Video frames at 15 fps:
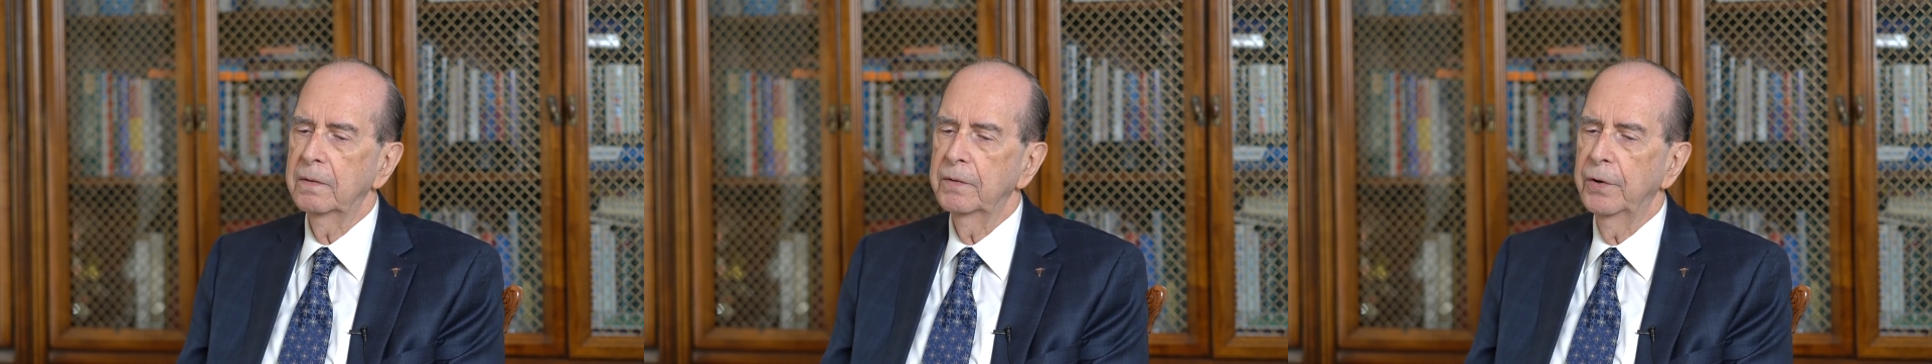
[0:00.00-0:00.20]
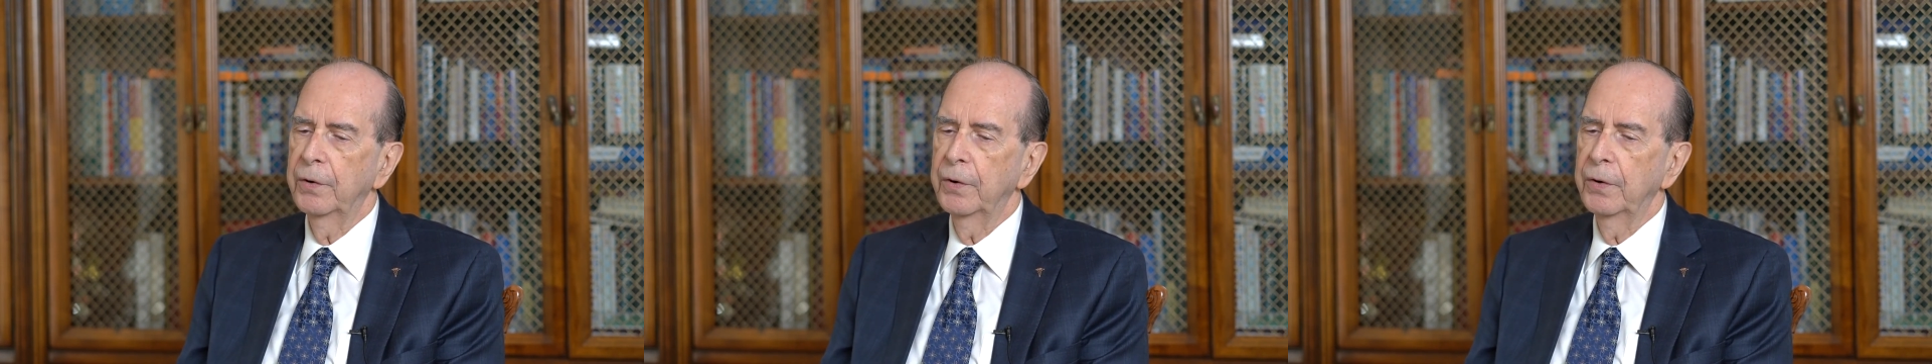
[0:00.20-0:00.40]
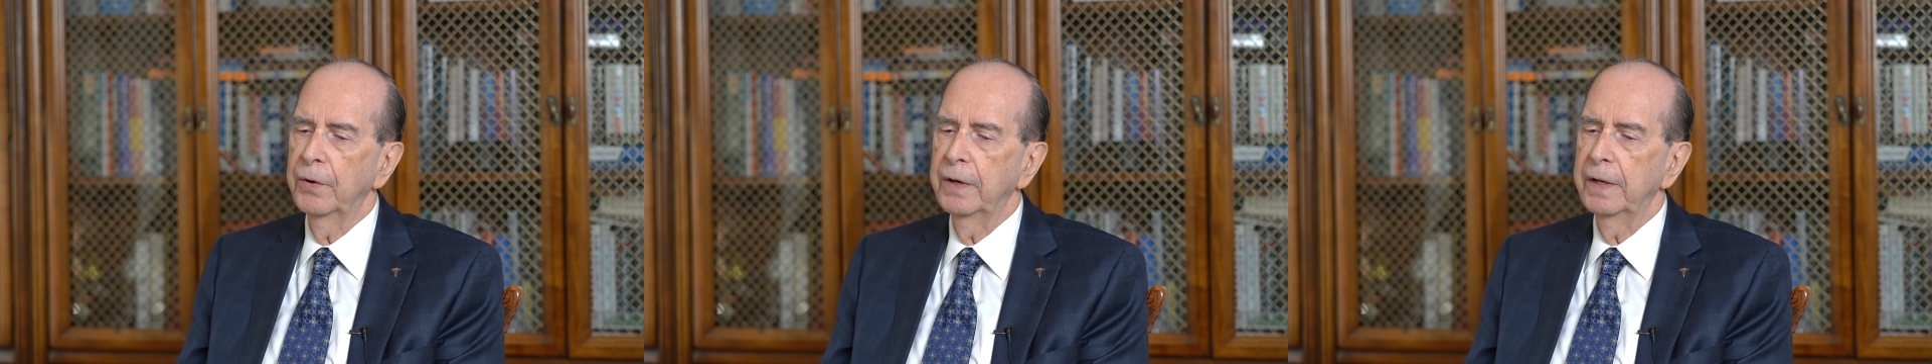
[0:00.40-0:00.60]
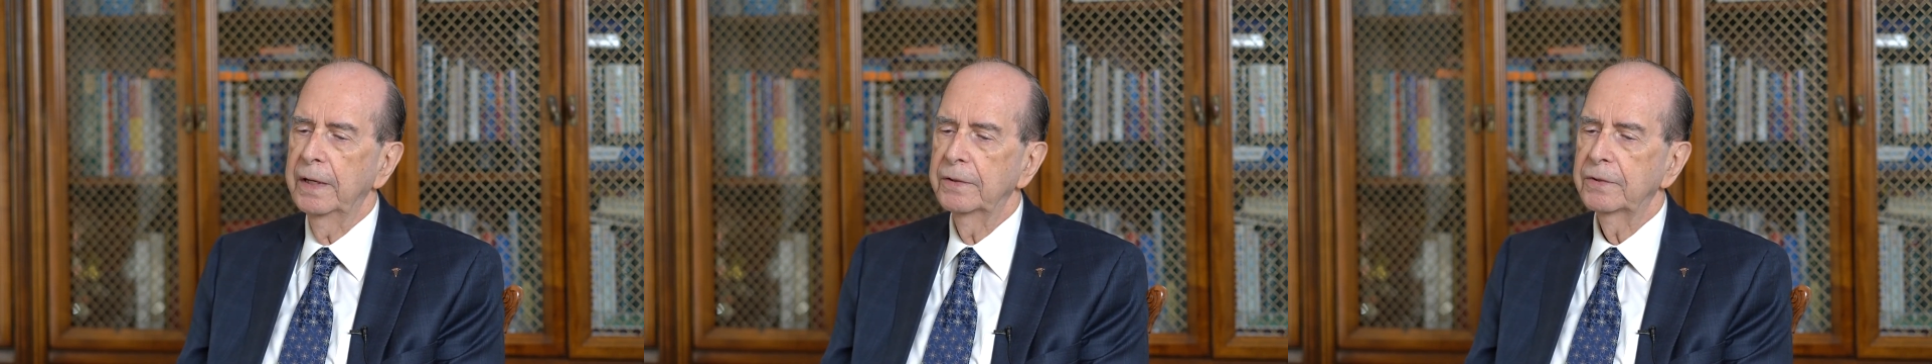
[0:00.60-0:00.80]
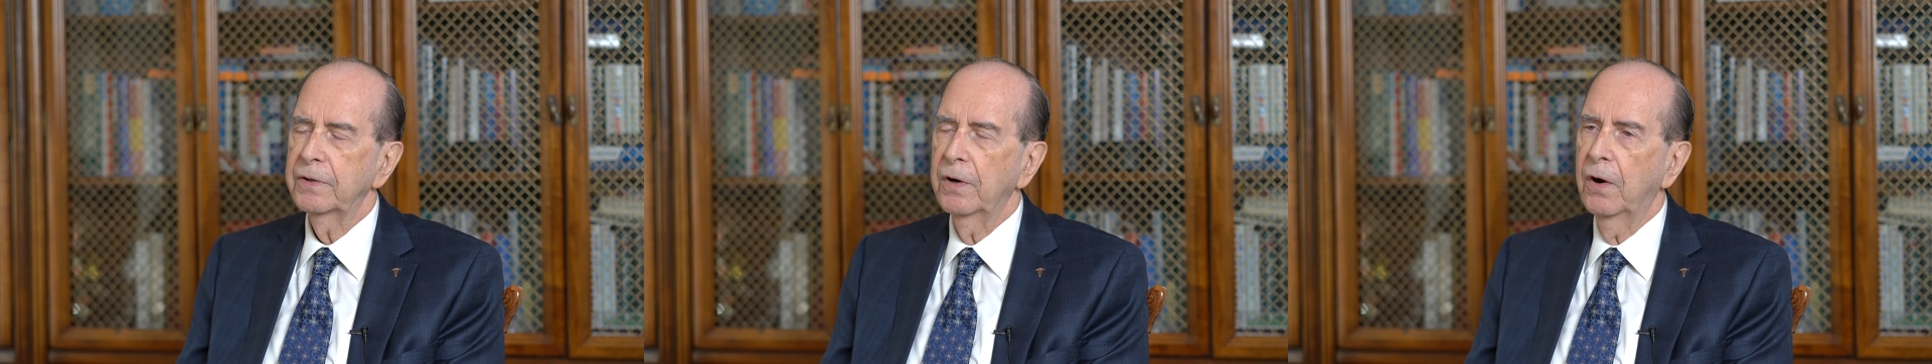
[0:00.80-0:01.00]
GERD
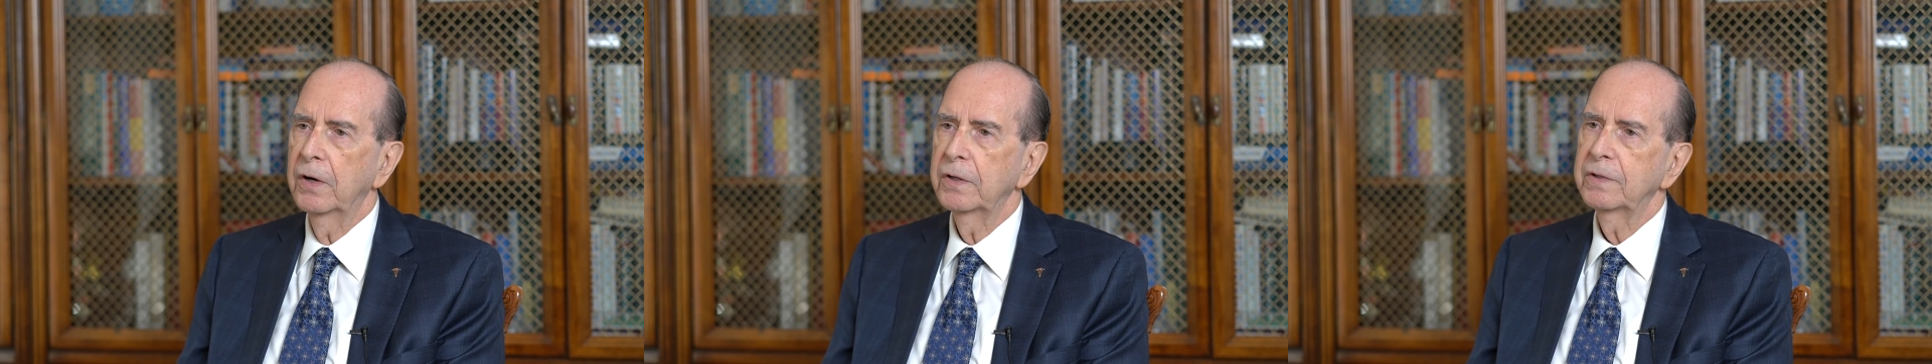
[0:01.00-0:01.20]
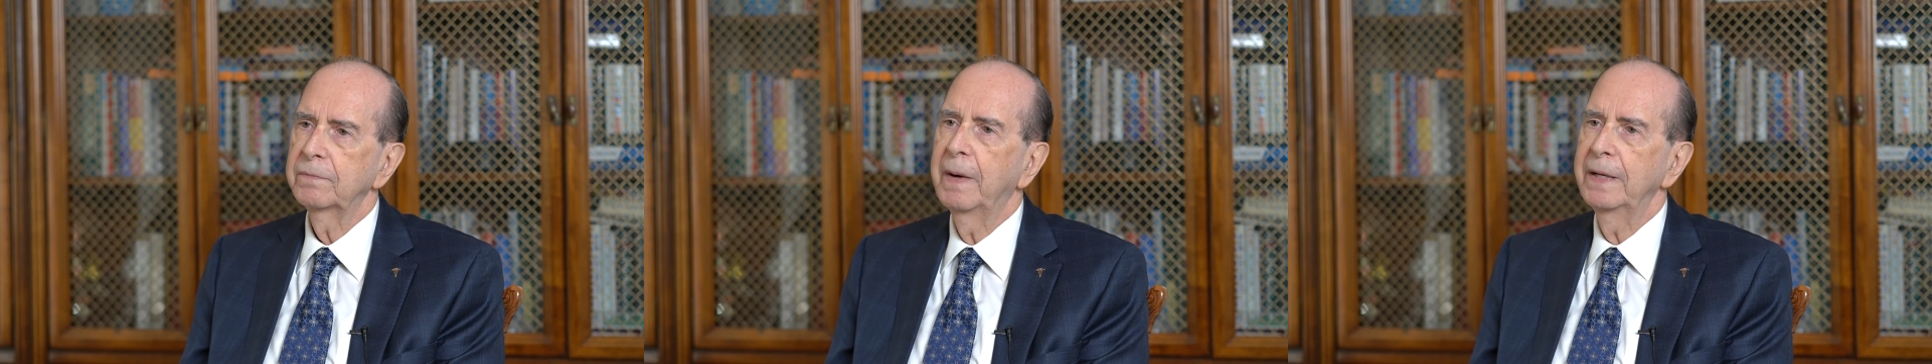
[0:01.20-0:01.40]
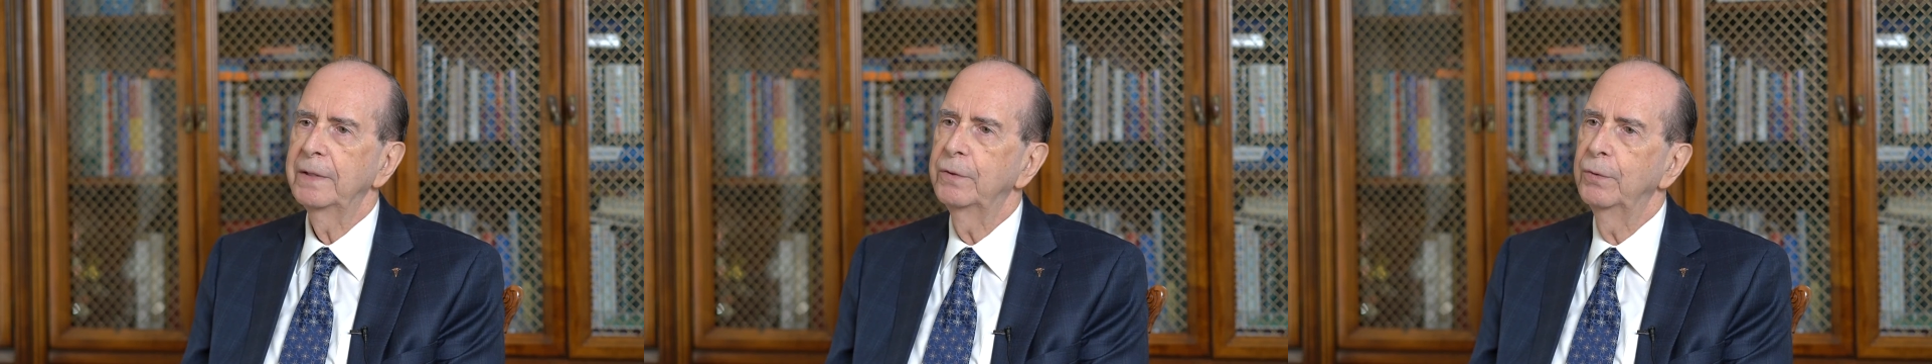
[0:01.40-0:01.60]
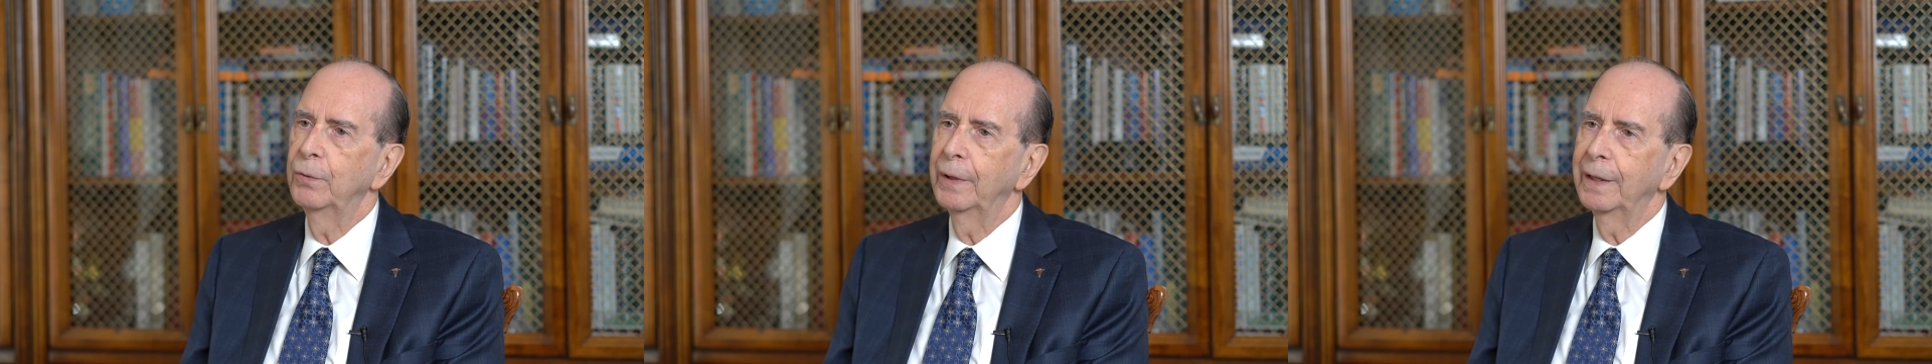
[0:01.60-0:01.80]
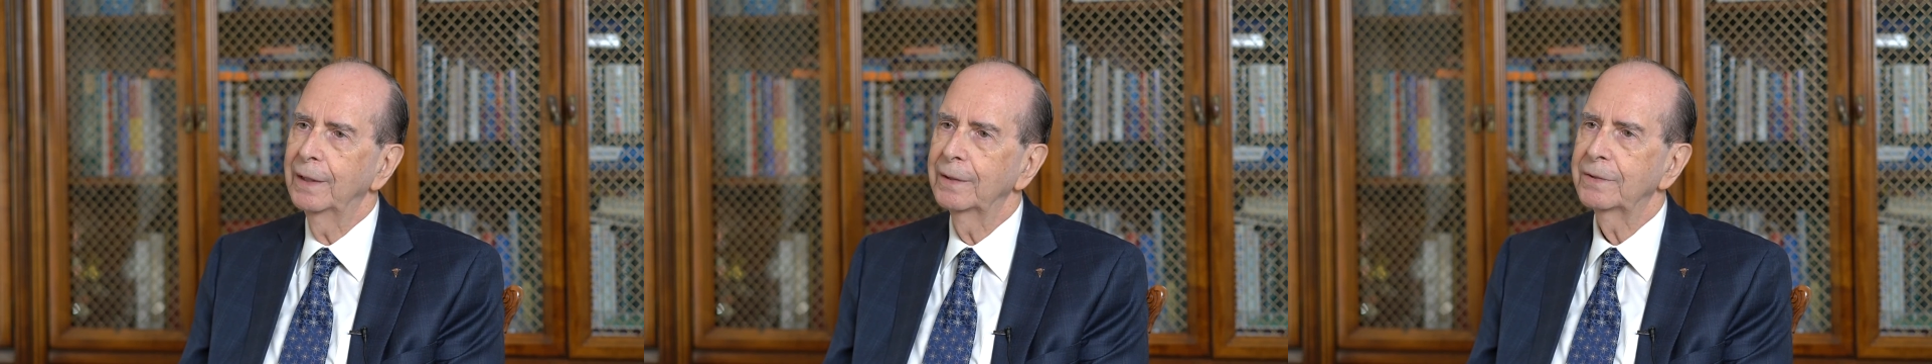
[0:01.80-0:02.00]
is caused by too
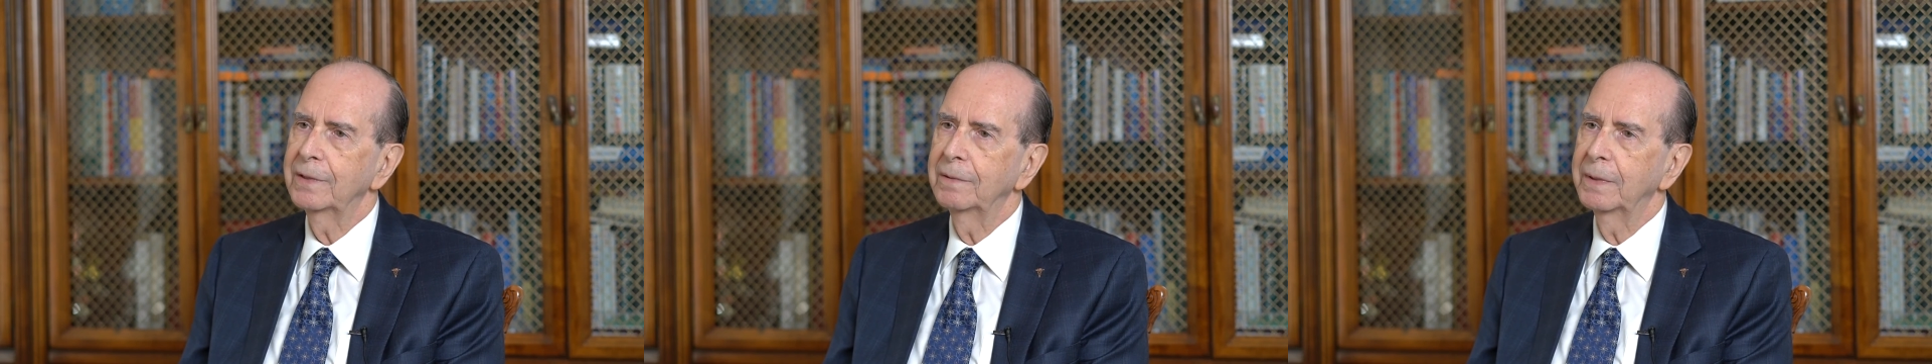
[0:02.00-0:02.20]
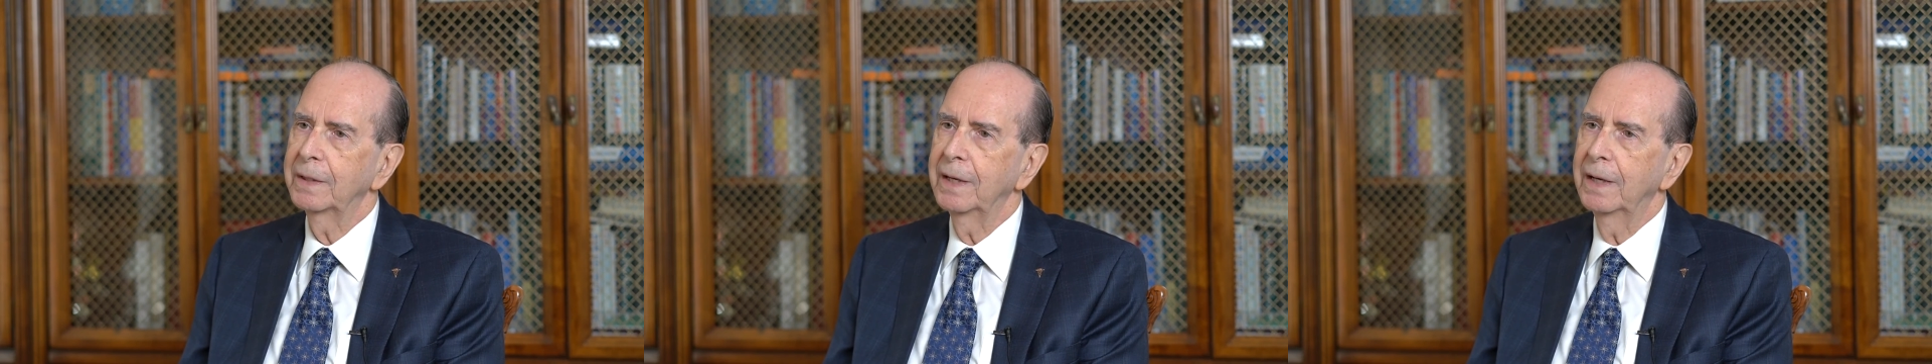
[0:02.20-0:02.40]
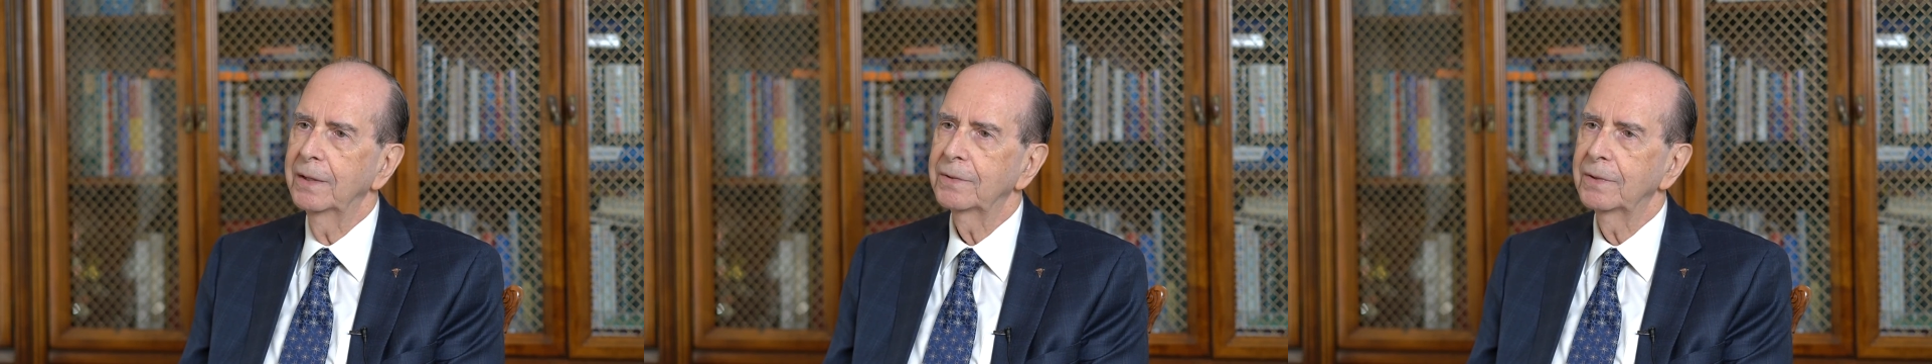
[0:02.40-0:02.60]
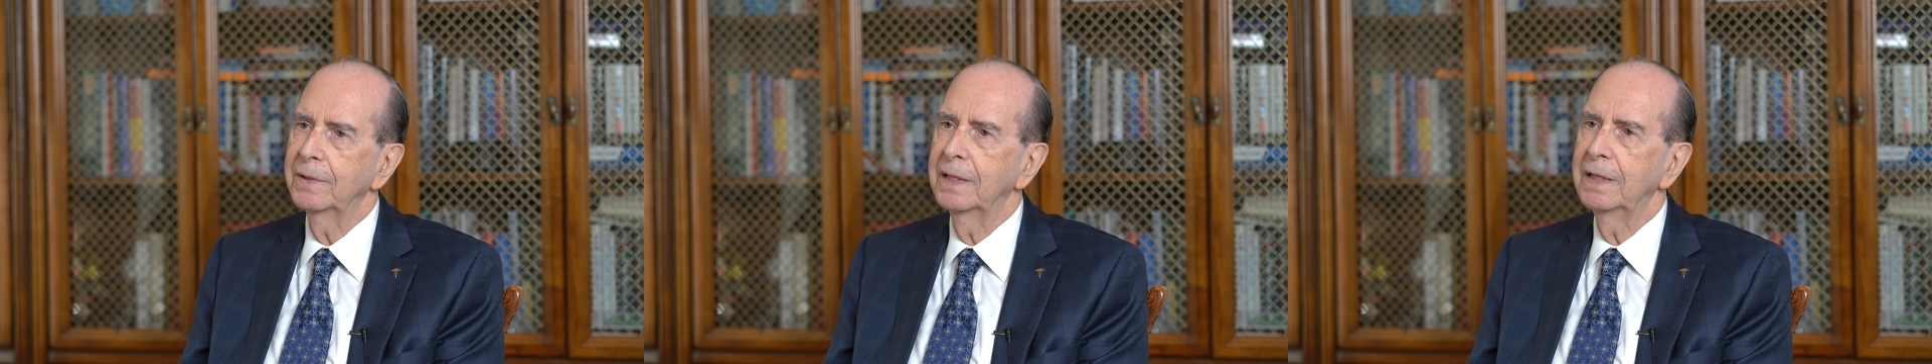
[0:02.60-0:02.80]
little stomach acid,